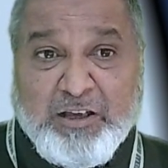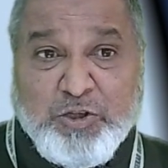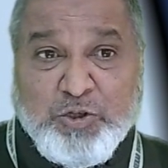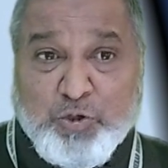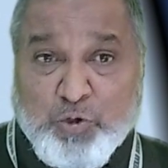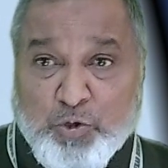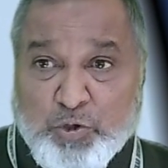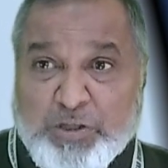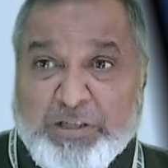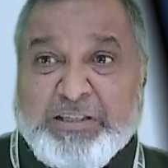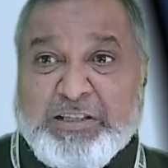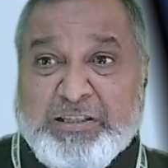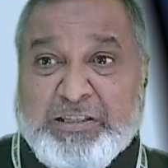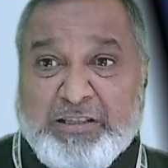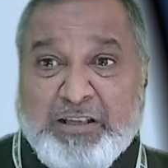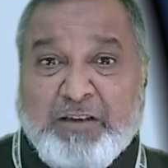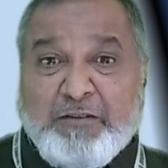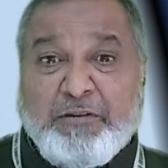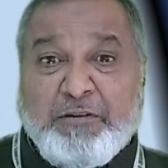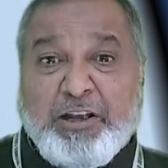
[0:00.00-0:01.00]
So this is
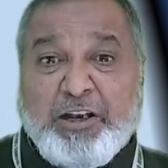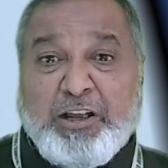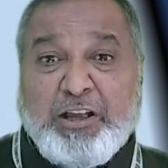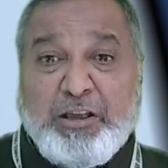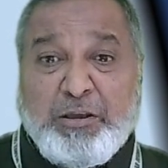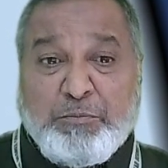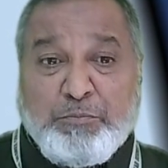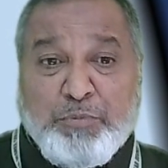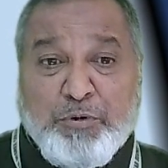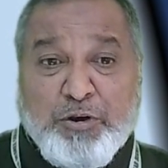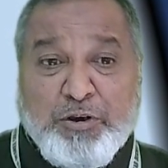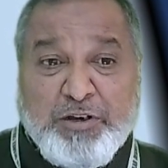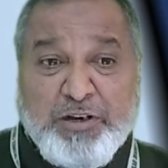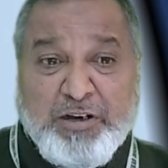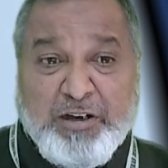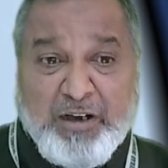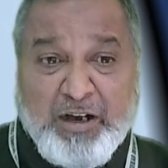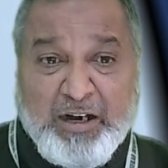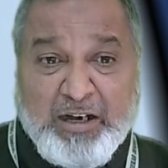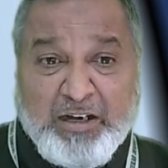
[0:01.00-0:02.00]
a very
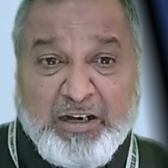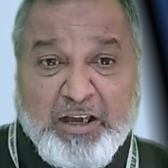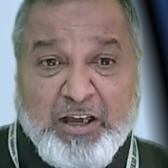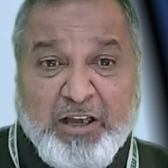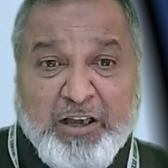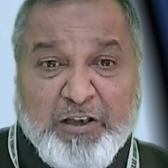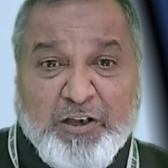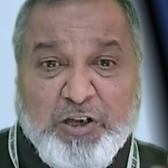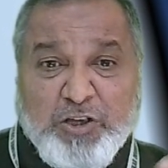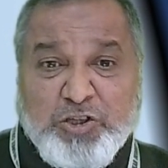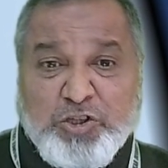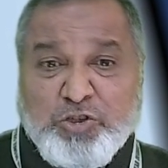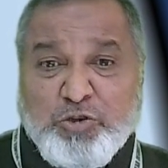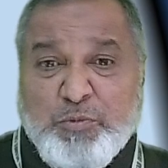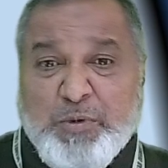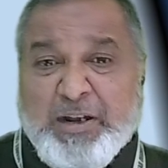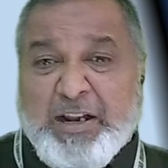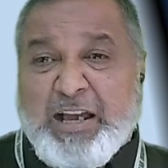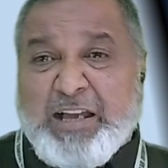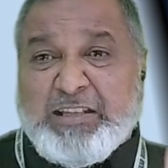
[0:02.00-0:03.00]
important right.
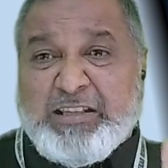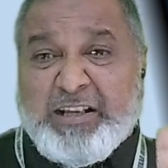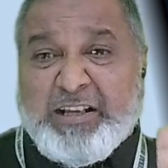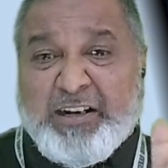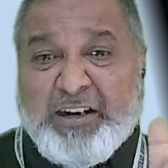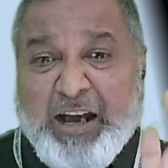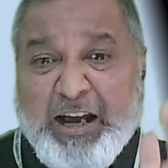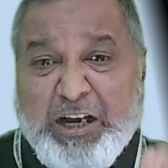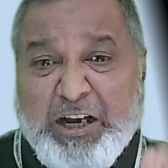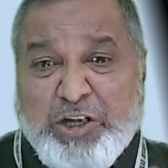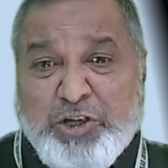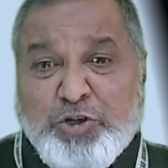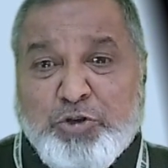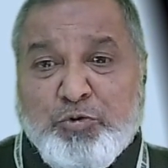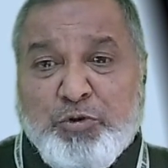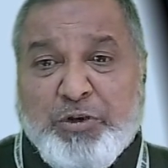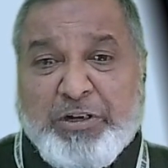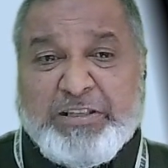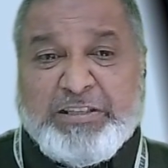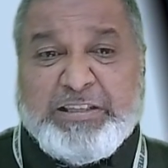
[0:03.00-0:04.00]
Consumer has a right
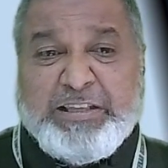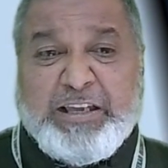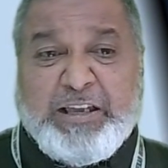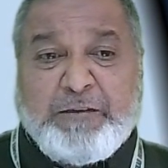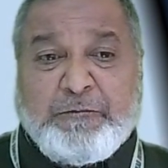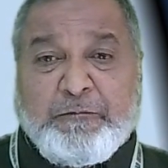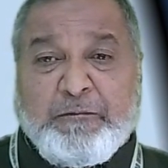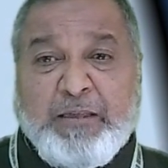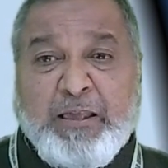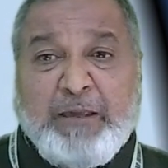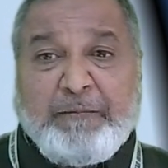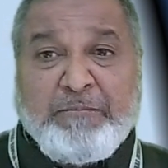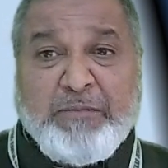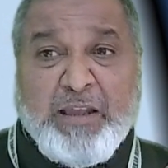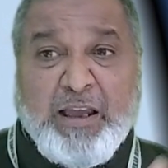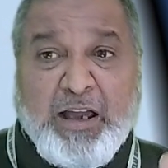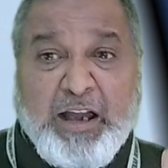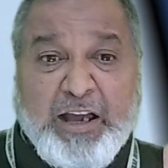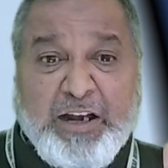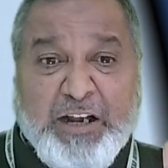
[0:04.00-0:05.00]
to receive
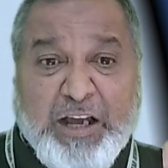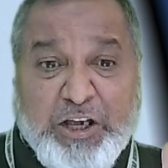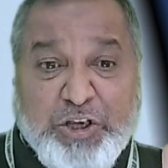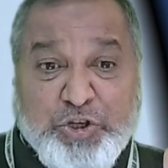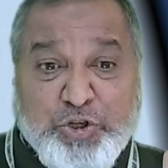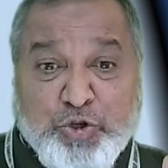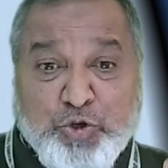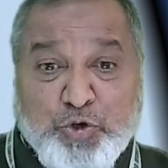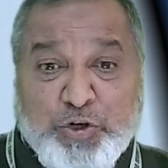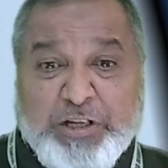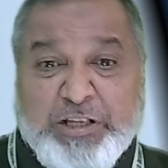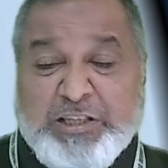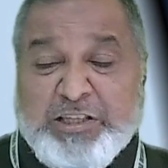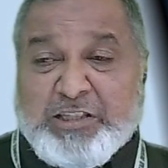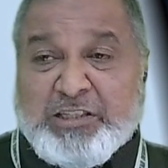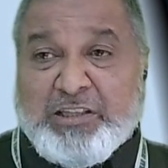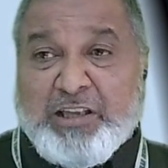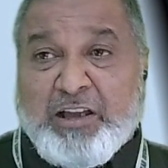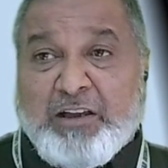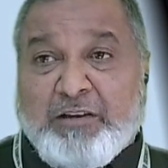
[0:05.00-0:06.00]
an
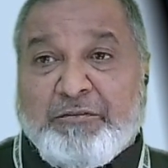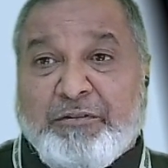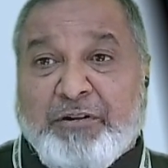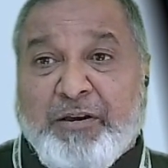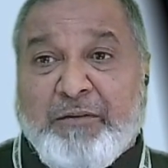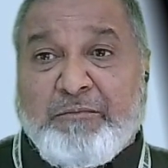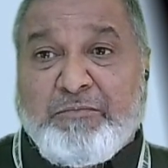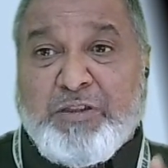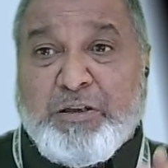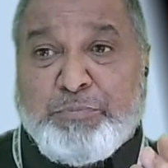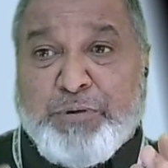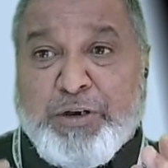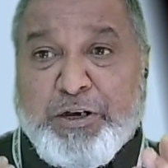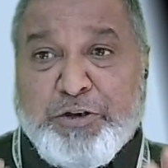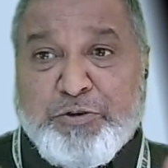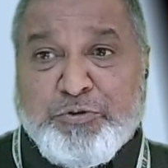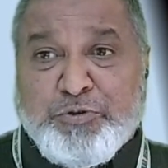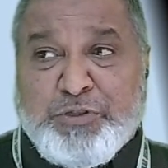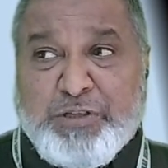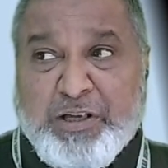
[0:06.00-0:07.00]
assurance from the
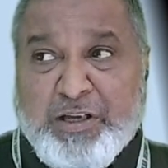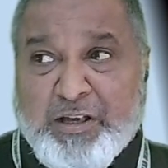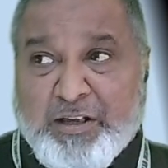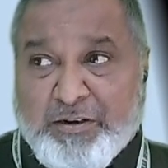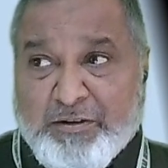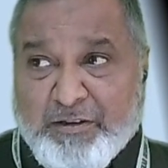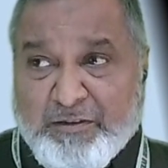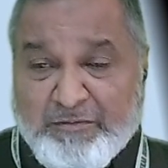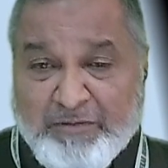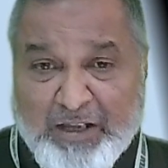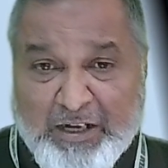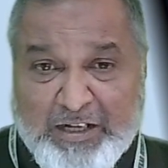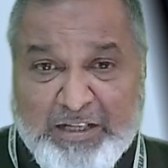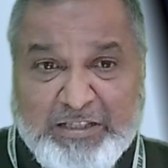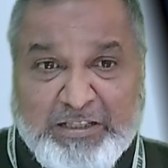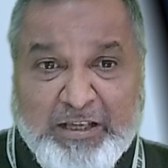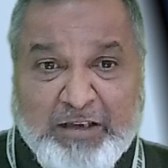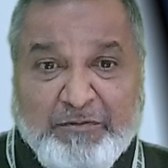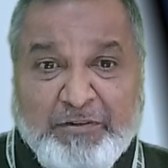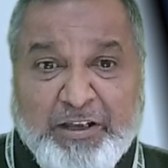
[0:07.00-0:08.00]
producer. That
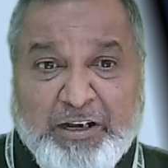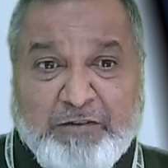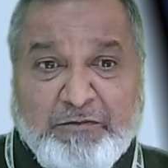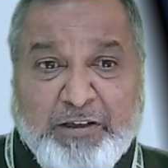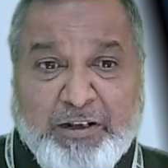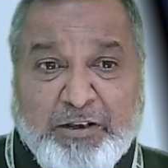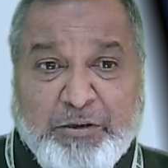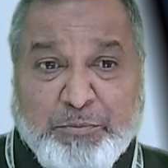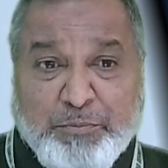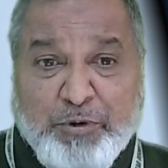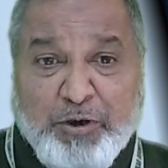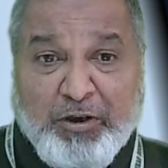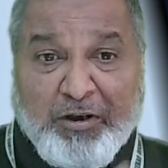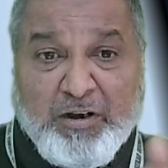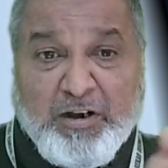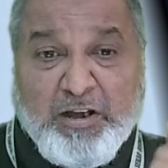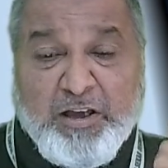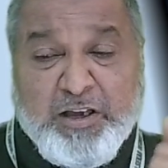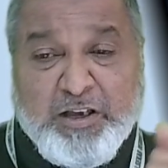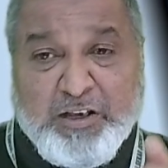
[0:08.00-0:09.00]
is a very important.